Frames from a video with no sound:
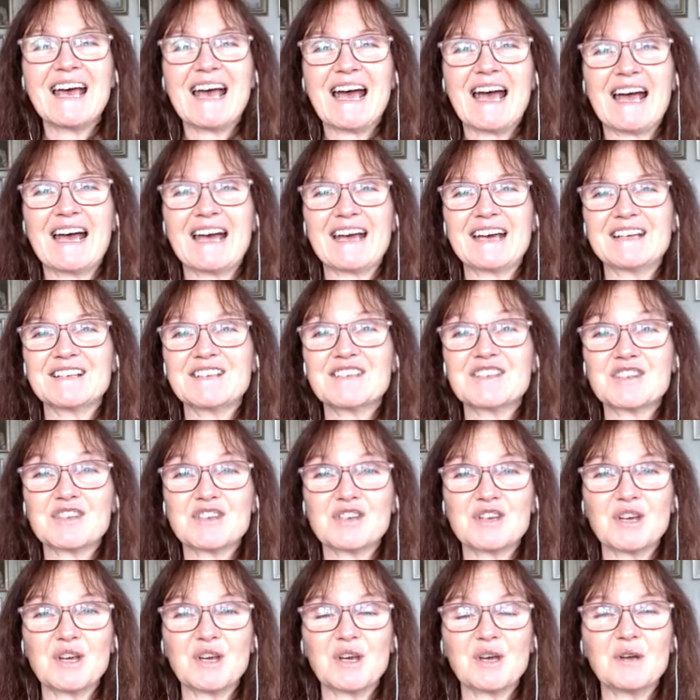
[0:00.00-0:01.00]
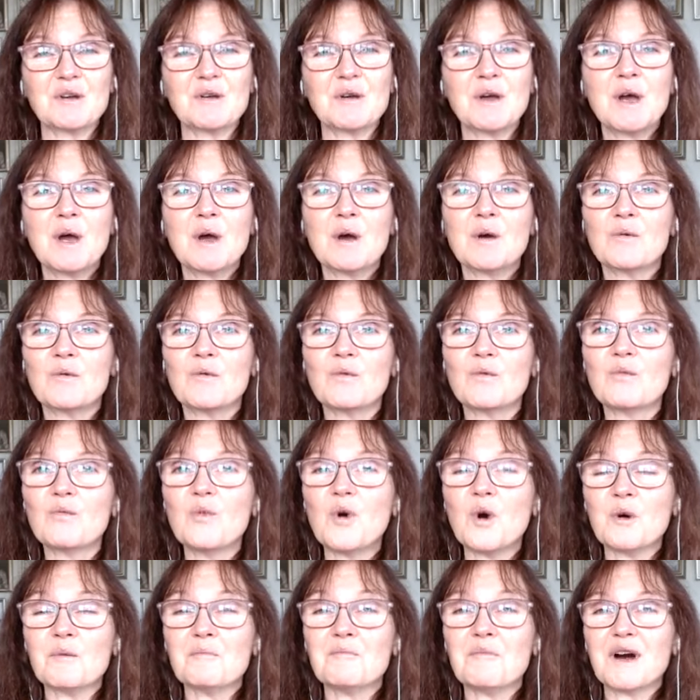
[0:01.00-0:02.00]
as to
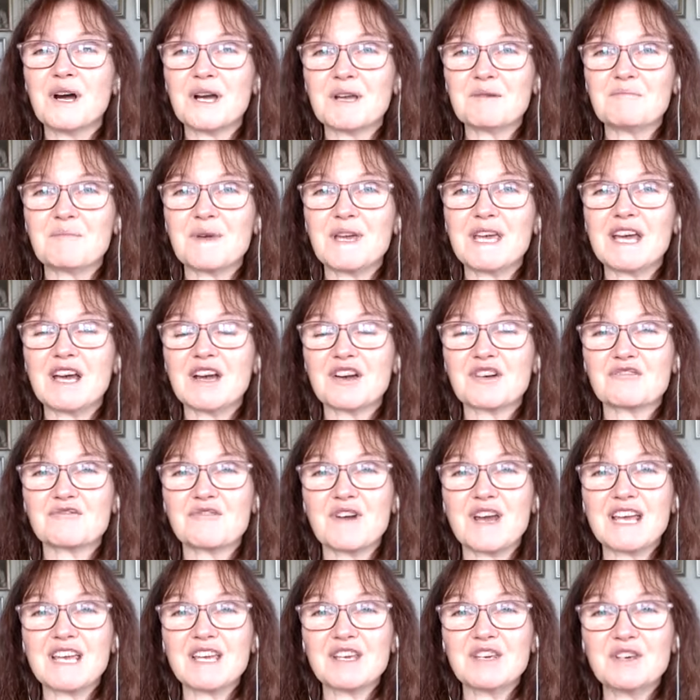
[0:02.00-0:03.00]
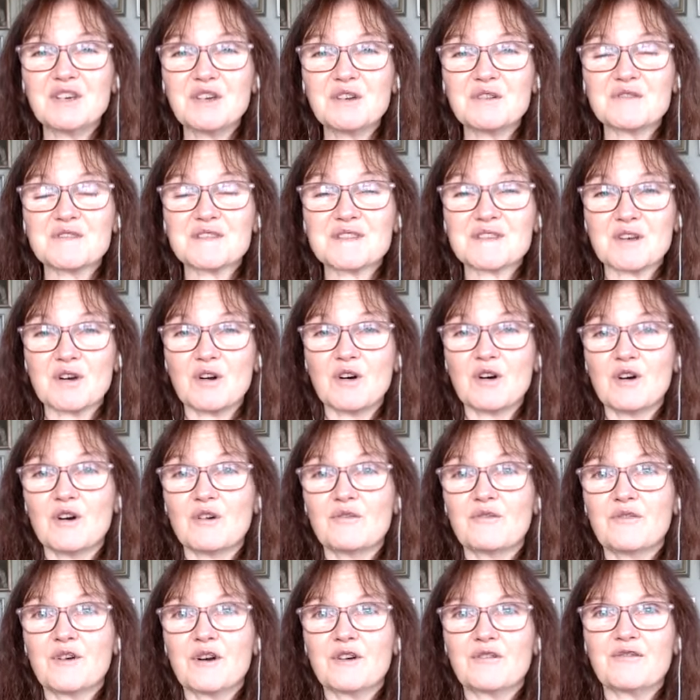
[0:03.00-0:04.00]
what might be a great use
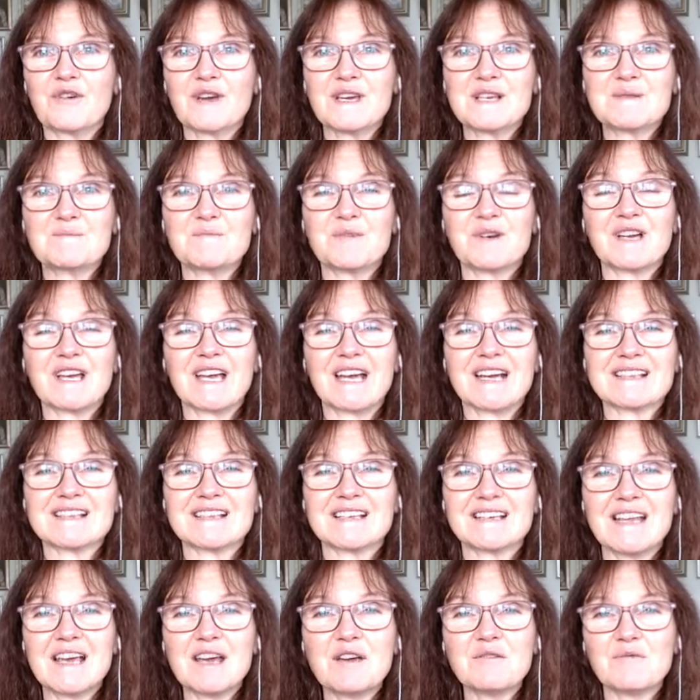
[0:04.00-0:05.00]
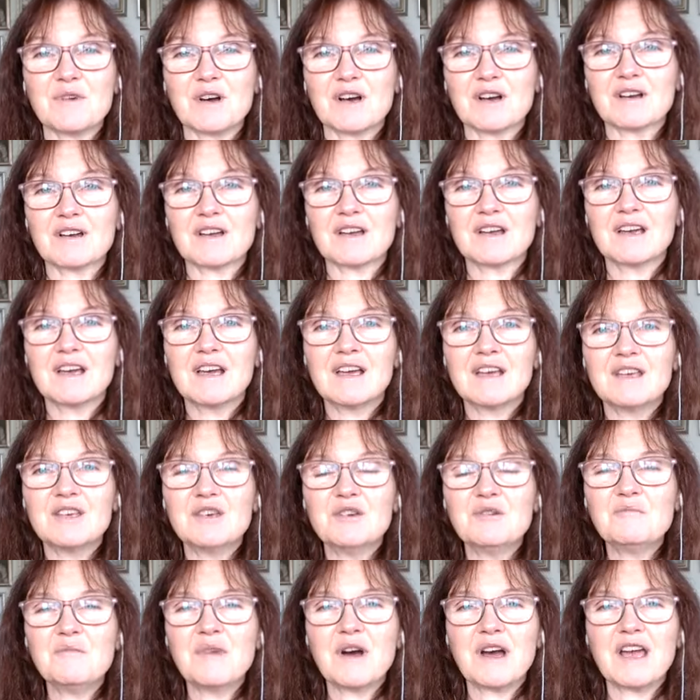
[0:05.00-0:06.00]
of Facebook as a network.
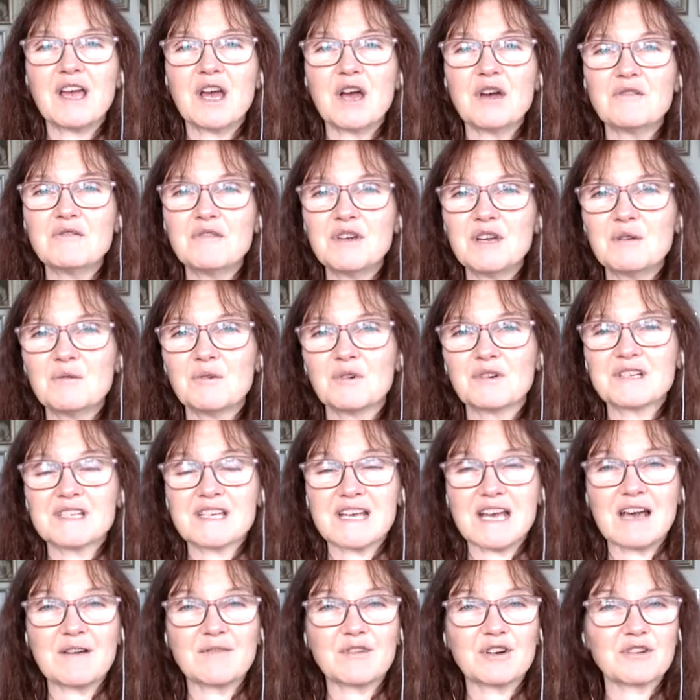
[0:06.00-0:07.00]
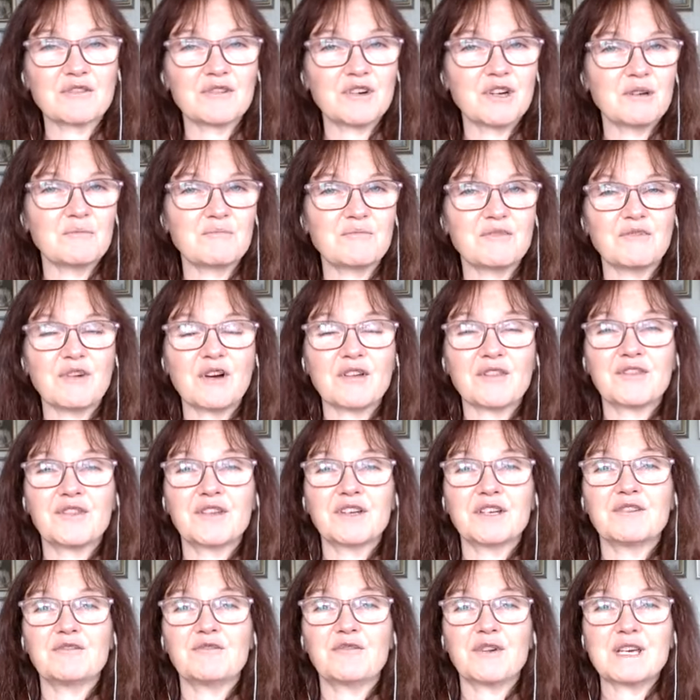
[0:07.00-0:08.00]
You might only want to have a group rather
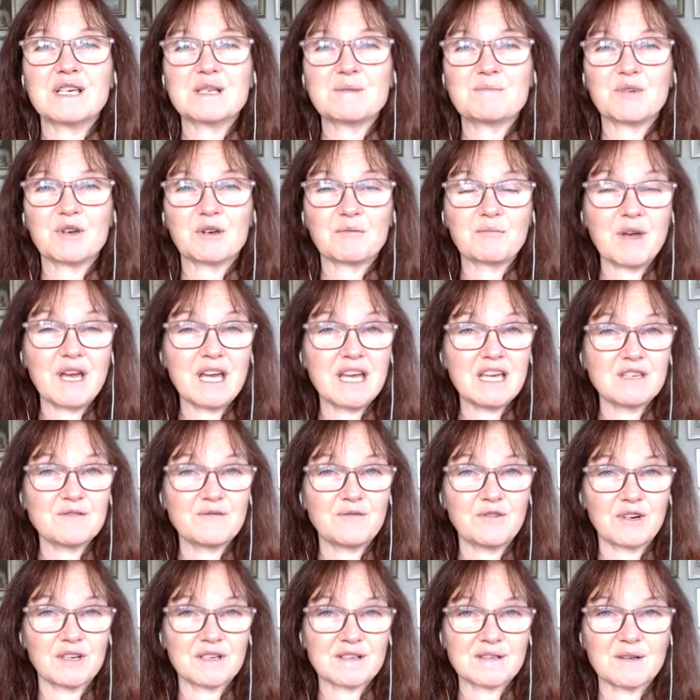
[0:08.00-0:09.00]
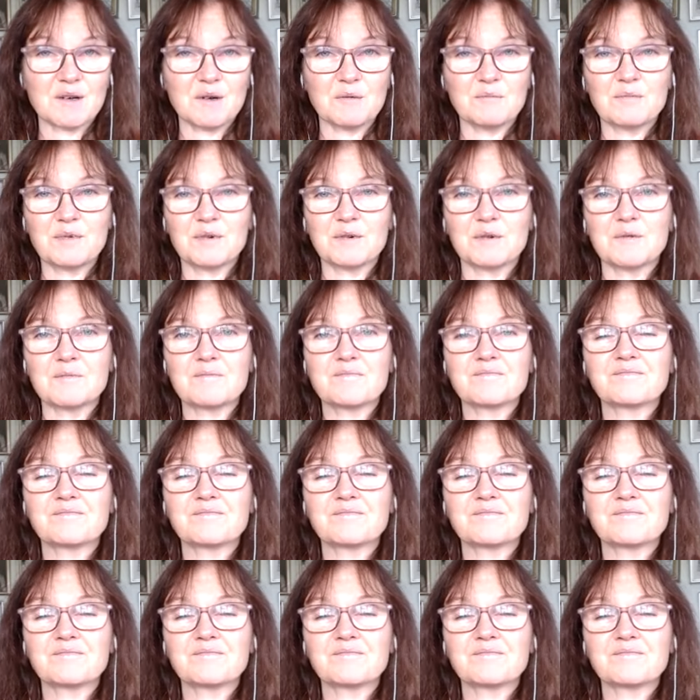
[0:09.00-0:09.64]
than a Facebook page, for example.